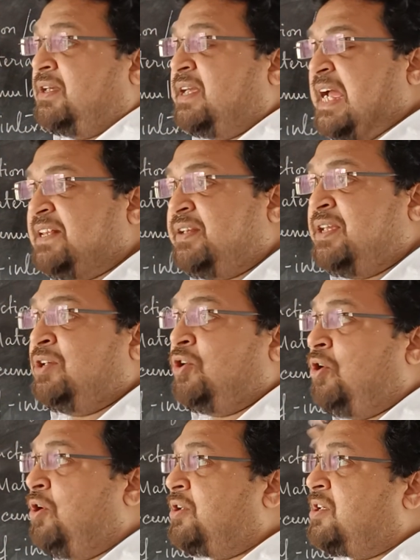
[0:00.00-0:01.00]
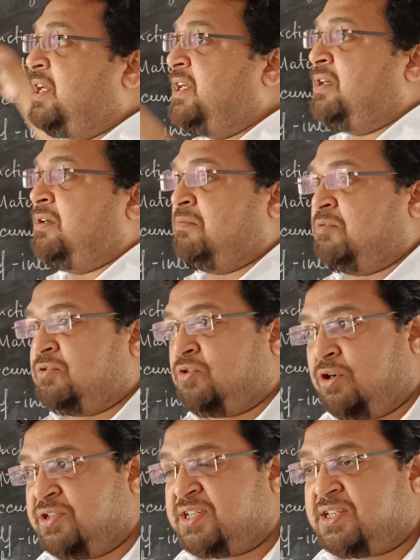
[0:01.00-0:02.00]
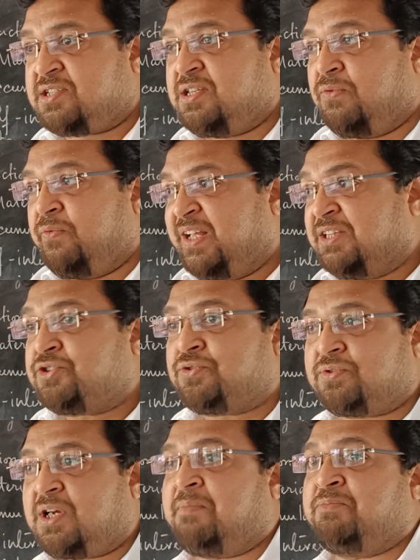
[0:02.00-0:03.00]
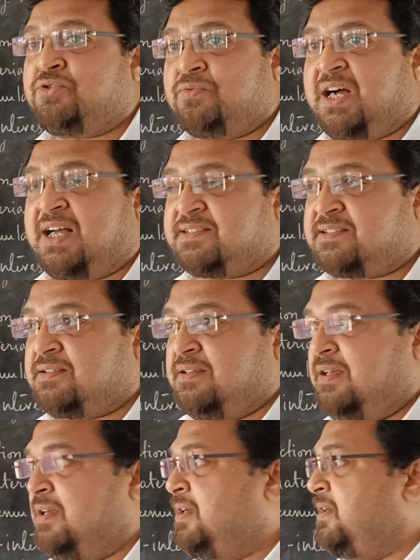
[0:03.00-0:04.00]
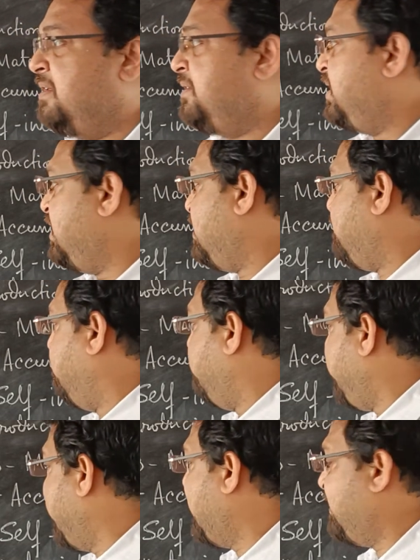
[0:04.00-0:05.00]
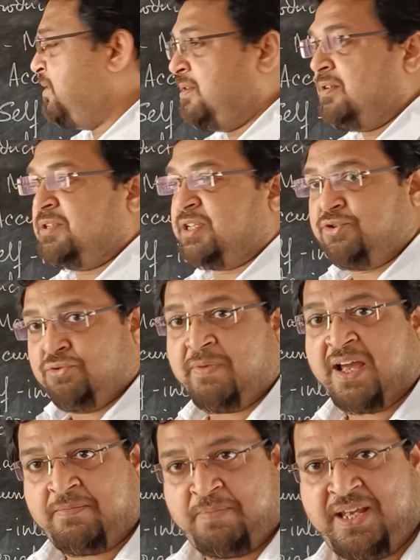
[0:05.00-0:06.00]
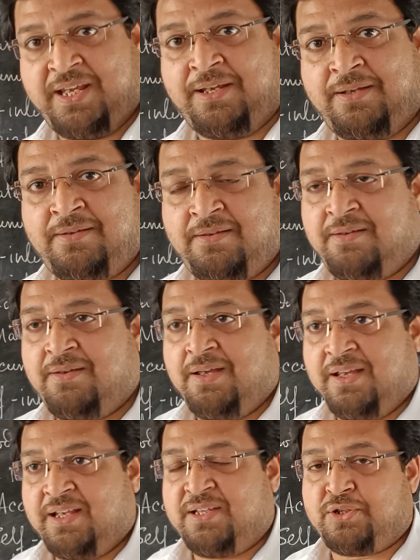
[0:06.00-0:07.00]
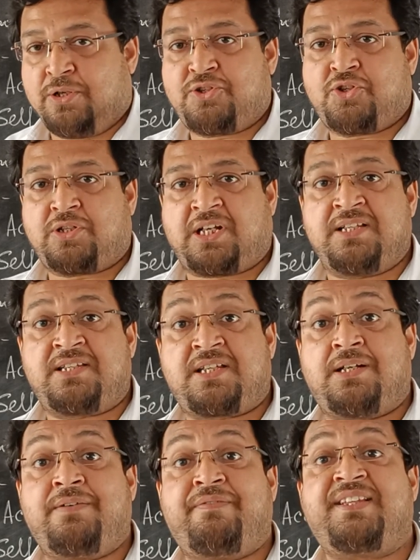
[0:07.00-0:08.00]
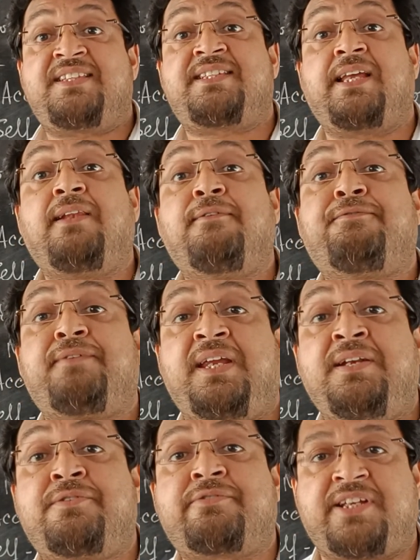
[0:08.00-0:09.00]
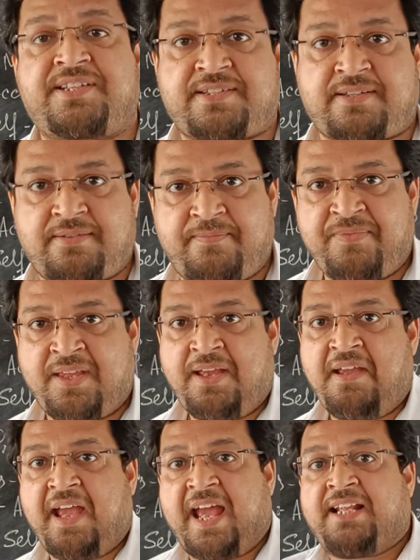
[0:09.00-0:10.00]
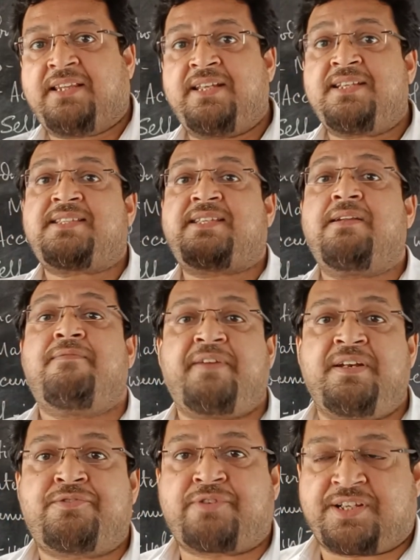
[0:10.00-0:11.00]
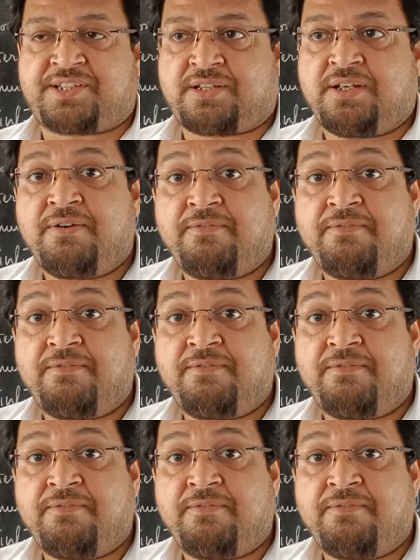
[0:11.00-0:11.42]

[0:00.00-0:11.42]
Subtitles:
gathering or causes the wealth to come to us, the man, the human being, is also concerned with self-interest. And this self-interest